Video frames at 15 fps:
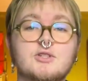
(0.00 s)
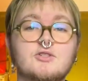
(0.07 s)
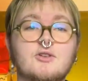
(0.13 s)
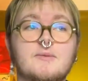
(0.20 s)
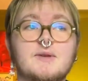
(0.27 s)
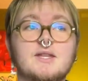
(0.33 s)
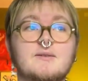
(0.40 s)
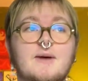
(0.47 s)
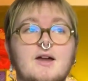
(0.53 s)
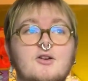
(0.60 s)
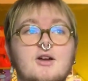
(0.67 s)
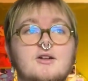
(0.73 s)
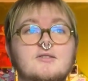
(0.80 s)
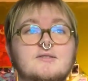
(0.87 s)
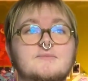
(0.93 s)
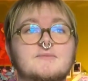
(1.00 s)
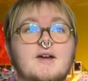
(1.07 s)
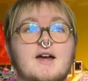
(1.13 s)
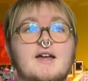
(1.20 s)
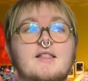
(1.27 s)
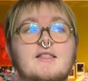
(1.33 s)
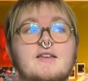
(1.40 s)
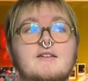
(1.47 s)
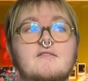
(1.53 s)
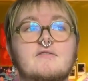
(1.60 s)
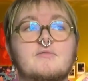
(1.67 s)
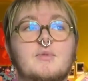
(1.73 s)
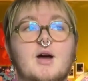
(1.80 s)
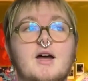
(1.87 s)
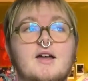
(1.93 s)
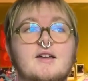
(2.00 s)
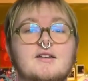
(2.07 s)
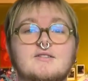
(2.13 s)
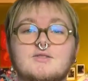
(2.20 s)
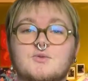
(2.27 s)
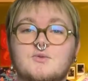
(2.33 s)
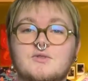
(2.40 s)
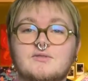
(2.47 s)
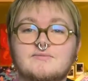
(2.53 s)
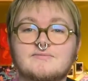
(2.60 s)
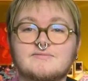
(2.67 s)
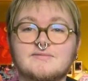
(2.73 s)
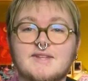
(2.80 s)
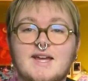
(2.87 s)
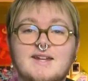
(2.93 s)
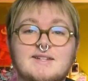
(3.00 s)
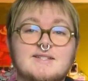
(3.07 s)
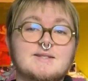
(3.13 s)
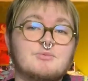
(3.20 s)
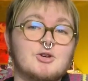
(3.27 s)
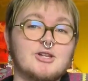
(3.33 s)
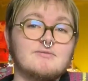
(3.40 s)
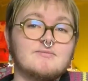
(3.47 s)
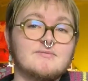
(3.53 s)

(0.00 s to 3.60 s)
screaming in the background, I live by a school and it's spring.